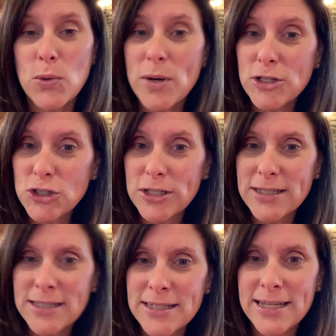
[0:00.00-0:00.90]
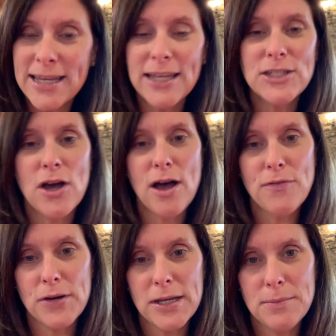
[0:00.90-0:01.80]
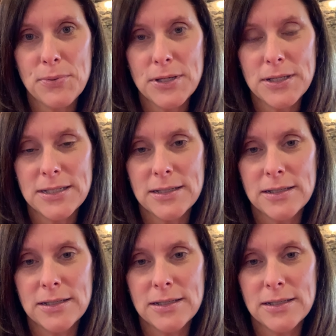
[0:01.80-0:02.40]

questions and to offer input.